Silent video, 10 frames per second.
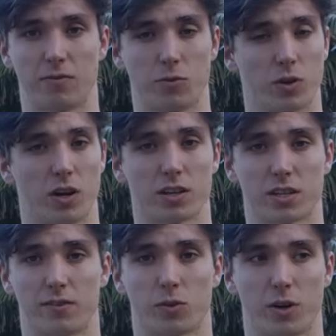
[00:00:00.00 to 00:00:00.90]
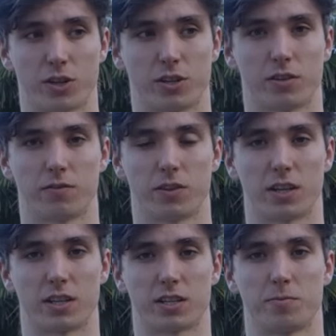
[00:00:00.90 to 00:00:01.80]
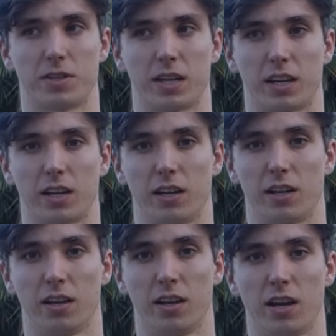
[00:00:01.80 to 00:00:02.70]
if you want to ask another question for this particular